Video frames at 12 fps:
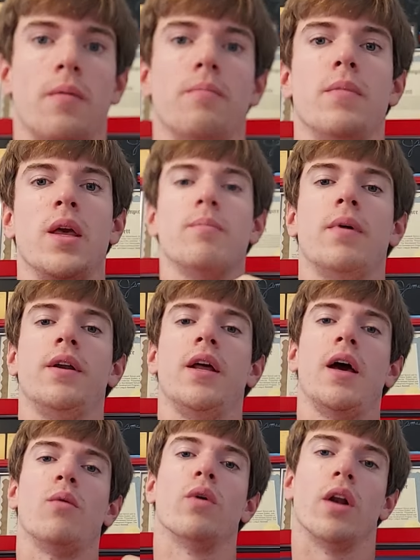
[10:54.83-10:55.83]
me and my
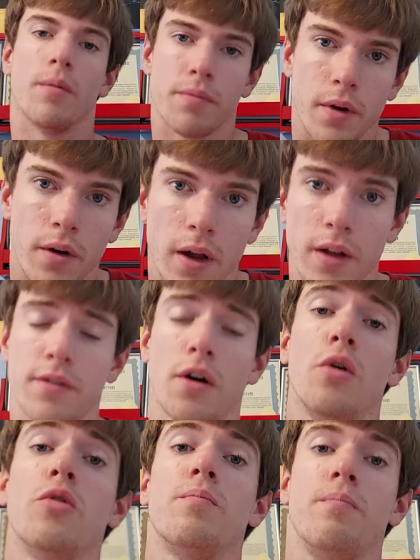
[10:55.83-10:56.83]
dad went up there and I
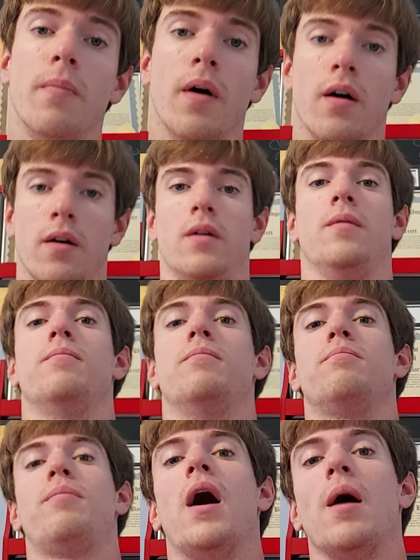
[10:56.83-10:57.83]
told
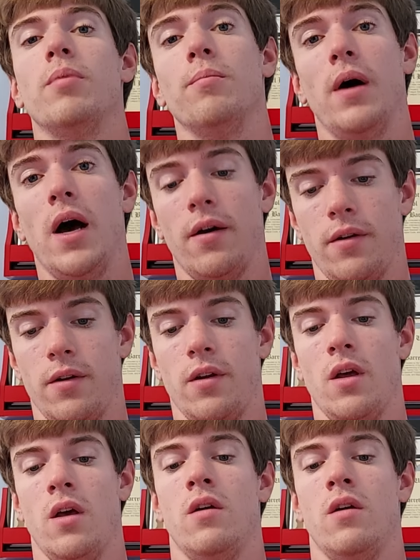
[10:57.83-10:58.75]
Pop about it.